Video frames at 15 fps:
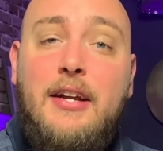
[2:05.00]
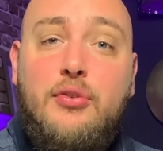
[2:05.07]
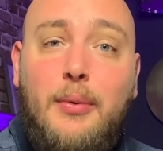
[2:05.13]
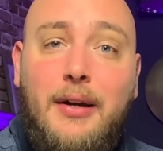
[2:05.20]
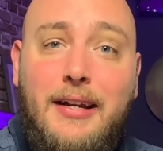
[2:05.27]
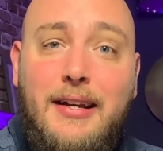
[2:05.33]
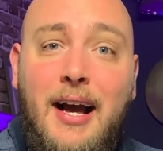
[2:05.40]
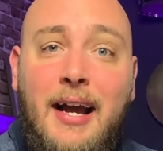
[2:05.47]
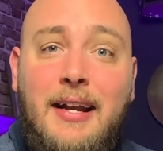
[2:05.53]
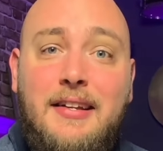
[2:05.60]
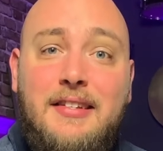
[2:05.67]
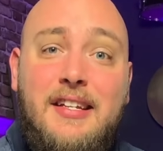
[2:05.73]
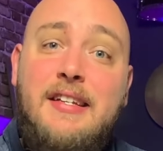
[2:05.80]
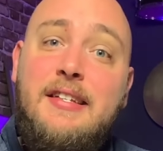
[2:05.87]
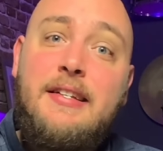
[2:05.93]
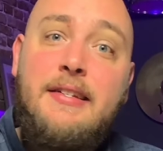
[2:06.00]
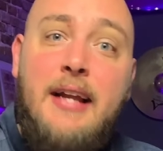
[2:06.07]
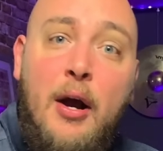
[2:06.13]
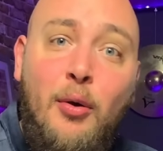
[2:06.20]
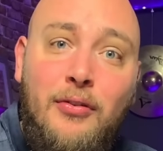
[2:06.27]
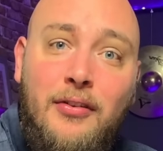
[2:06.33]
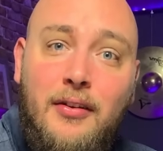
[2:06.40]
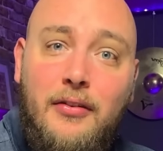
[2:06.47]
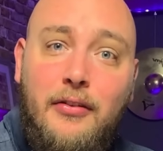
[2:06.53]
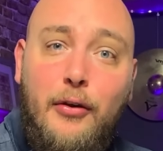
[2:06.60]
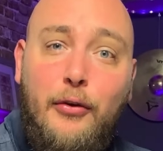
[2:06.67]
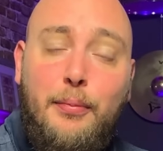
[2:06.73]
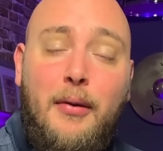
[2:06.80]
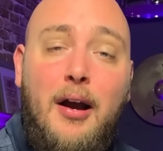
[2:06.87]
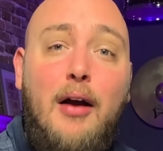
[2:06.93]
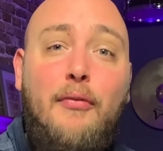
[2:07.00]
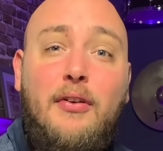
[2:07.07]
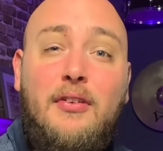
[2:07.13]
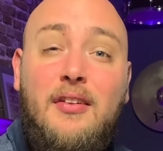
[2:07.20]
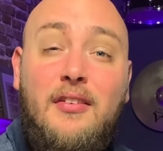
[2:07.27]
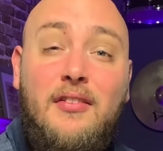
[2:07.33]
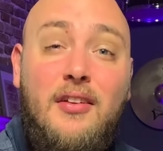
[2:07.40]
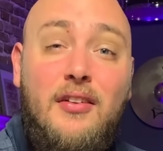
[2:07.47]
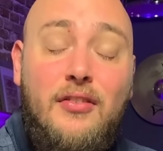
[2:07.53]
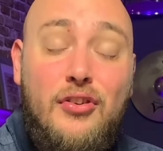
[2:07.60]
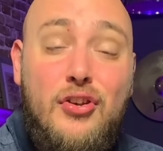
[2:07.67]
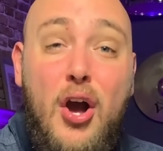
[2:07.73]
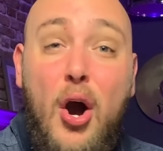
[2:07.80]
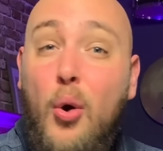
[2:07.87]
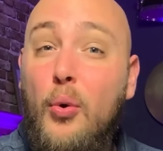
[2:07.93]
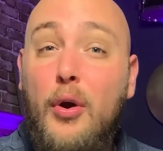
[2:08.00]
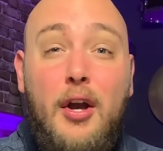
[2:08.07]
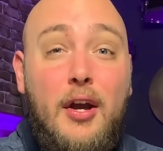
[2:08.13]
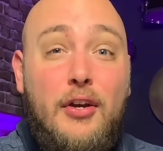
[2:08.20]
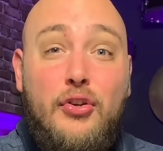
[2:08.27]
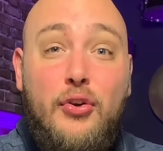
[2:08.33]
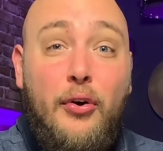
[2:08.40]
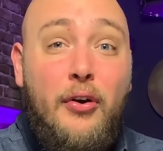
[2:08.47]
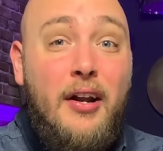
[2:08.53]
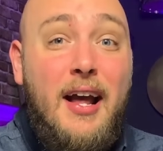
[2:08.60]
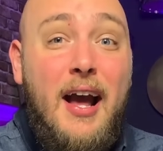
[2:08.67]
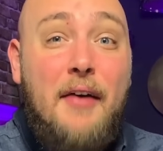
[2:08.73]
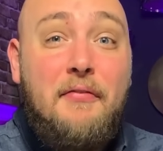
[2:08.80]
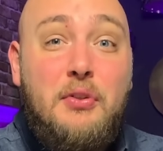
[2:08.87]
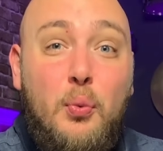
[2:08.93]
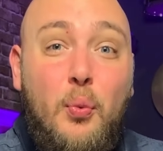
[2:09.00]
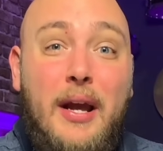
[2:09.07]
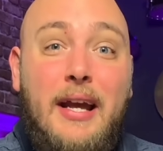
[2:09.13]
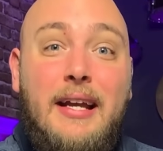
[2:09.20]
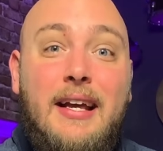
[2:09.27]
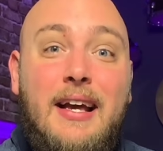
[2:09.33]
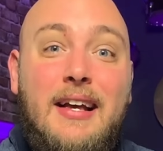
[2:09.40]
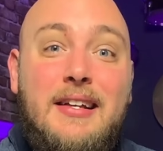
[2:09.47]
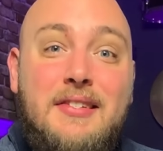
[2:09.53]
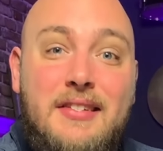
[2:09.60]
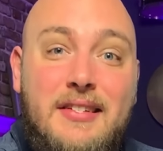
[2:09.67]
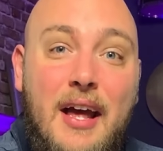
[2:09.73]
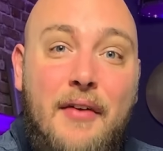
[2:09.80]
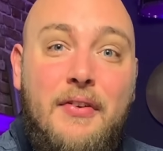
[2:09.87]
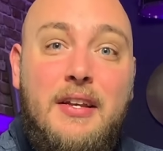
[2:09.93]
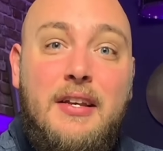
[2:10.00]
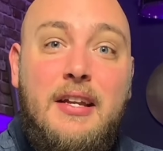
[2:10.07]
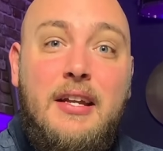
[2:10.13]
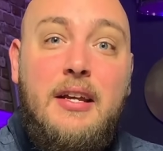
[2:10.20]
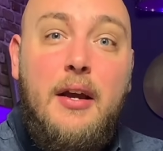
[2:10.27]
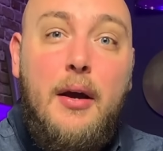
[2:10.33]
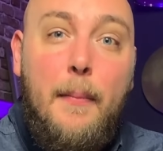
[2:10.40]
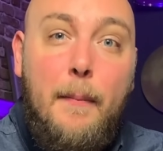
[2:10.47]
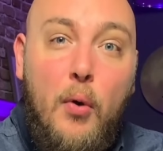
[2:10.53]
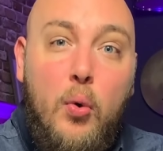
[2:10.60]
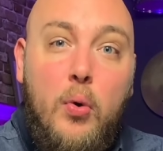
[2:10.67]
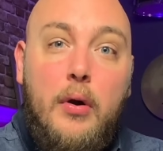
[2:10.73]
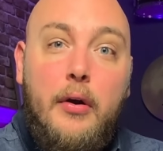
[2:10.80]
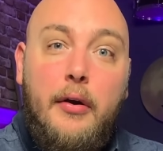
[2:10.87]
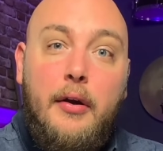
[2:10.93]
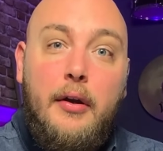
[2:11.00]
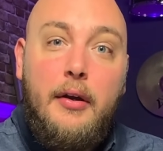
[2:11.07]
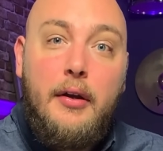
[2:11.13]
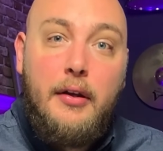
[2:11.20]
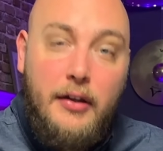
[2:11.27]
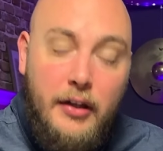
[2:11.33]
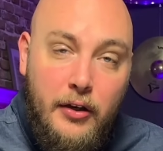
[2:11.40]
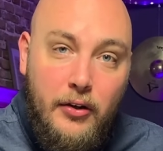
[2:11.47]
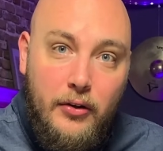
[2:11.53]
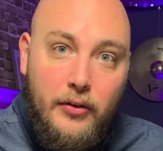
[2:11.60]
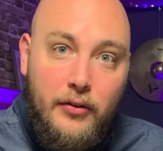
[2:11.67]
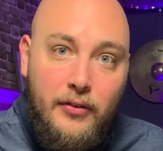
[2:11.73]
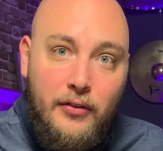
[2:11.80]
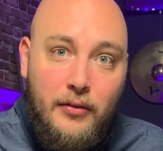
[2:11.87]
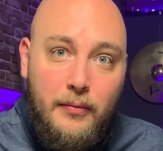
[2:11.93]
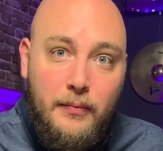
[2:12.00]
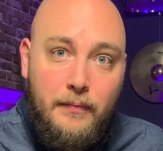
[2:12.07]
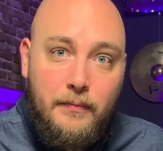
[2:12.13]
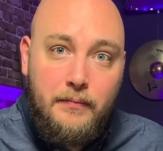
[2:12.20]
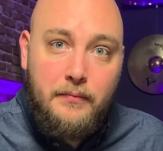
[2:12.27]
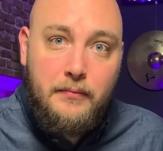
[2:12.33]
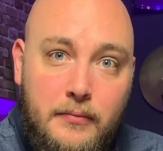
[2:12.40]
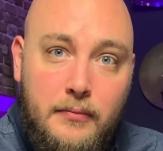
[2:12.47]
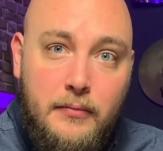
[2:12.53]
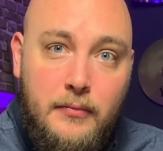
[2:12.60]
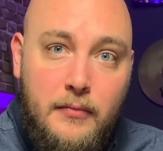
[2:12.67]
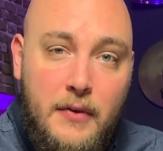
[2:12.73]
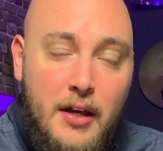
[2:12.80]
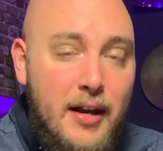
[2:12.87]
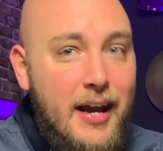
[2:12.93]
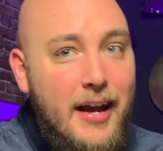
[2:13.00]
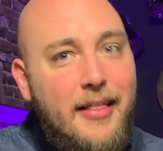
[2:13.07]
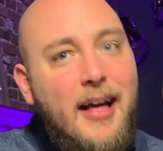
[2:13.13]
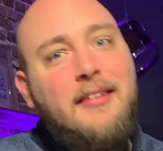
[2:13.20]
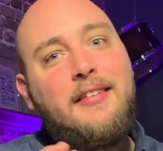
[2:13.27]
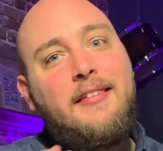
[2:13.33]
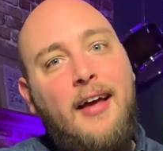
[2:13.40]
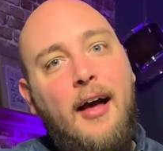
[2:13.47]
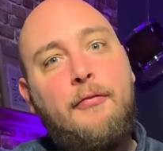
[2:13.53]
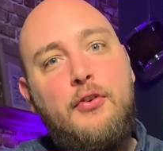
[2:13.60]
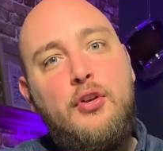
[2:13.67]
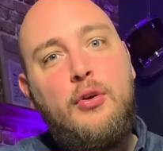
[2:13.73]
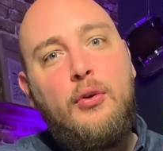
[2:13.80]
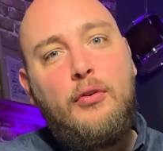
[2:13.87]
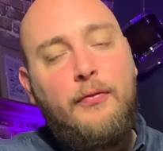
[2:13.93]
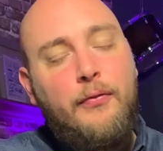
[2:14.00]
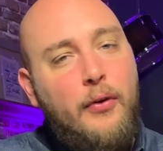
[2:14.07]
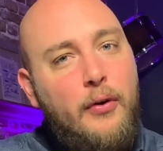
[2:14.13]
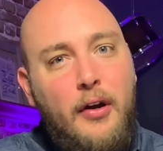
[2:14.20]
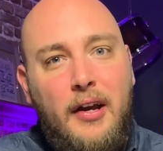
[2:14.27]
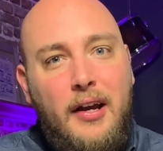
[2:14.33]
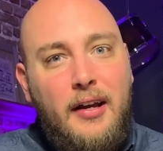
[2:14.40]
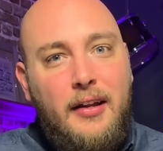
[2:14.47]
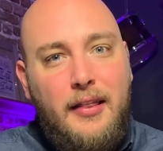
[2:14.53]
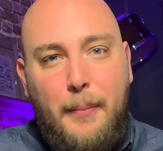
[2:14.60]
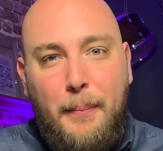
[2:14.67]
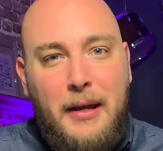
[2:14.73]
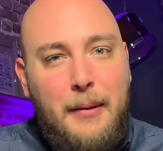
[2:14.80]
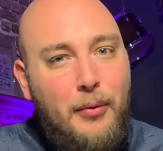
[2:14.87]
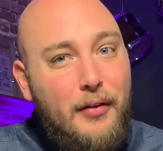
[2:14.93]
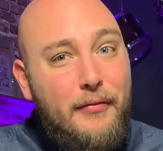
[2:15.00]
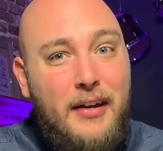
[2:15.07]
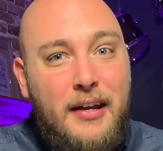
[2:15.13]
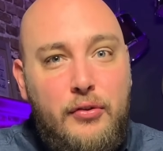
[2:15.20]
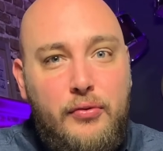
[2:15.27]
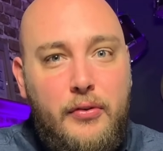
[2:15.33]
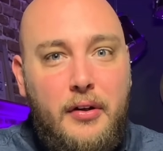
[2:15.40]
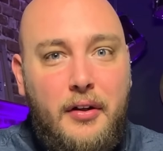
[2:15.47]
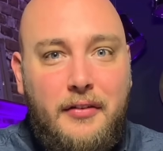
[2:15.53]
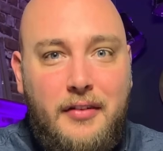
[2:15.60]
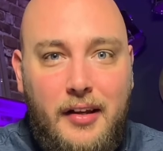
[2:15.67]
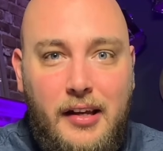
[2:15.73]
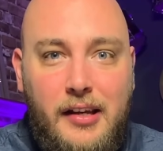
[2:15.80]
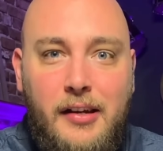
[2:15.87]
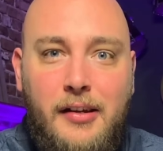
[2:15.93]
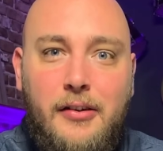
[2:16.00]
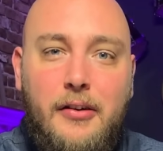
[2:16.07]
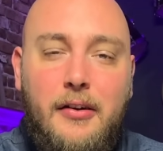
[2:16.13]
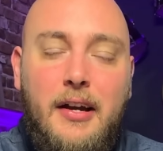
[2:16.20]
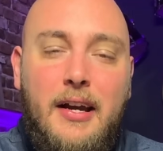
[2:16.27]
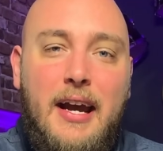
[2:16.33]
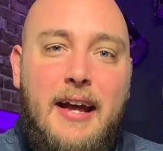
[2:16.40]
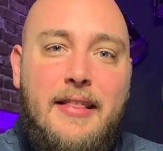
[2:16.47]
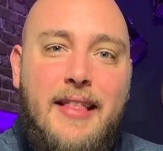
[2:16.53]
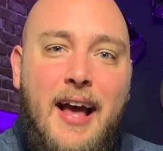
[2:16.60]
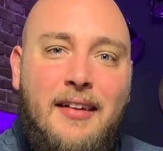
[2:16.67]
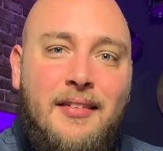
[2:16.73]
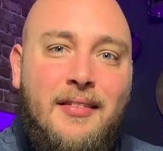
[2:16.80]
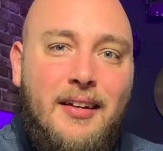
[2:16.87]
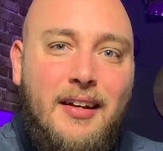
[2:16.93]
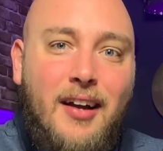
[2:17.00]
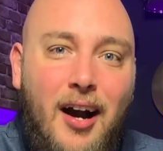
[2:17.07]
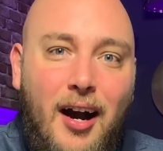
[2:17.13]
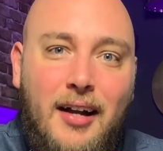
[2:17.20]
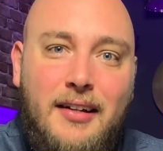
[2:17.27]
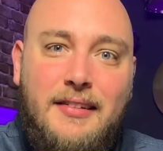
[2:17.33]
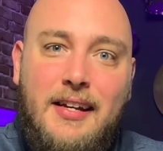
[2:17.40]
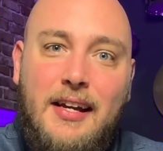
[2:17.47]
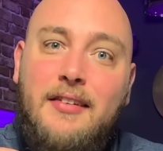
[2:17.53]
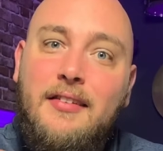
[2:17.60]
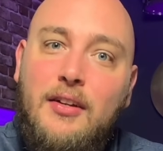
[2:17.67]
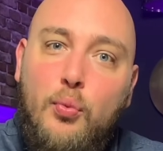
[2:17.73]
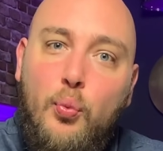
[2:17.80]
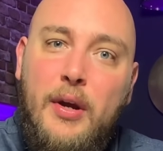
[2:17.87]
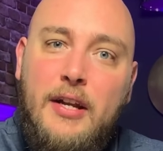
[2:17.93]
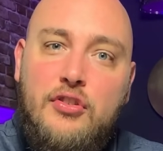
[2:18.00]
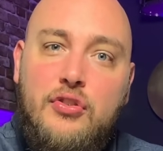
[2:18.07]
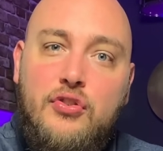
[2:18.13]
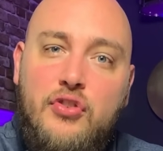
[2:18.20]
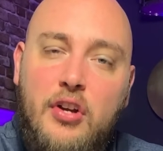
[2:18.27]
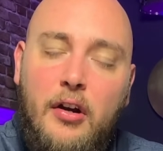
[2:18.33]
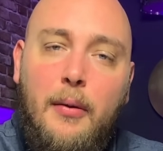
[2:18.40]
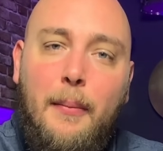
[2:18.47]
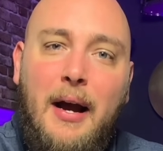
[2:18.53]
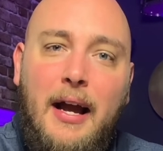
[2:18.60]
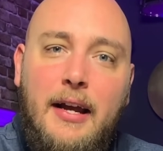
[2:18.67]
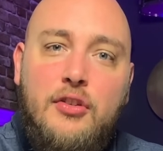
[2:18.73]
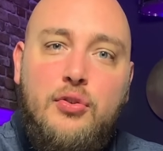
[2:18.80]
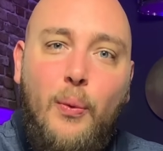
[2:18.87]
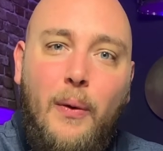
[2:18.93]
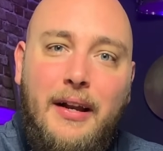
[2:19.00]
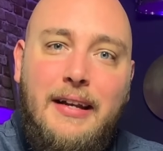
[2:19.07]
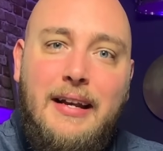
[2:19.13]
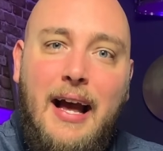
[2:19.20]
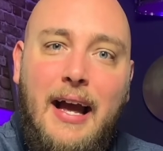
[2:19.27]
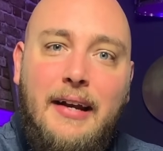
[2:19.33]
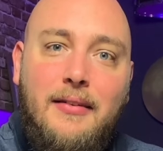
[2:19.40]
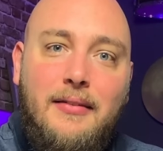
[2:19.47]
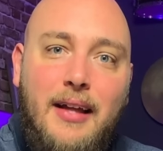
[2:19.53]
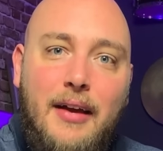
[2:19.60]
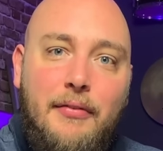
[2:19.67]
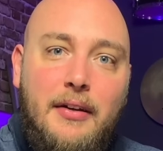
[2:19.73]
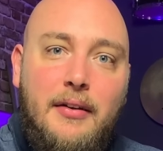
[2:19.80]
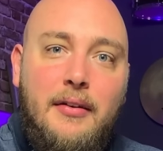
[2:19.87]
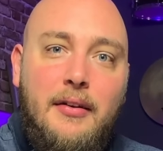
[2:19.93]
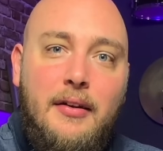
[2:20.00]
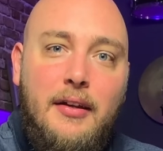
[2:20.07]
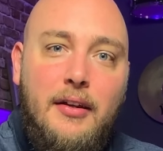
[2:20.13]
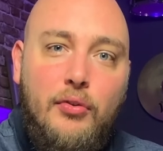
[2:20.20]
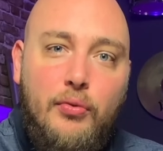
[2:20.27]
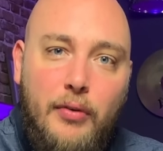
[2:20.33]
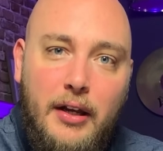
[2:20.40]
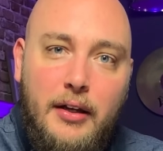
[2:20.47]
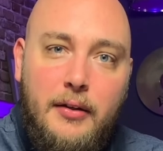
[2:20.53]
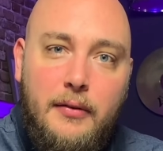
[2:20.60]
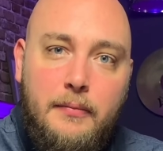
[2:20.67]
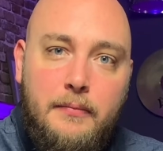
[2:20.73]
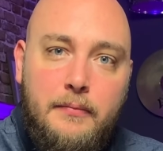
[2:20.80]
twenty-nine is he denounces those prophets and says, no, you're going to have to wait seventy more years. And that's tough news for the people of Israel to hear. And that's the context in which Jeremiah twenty-nine eleven is written.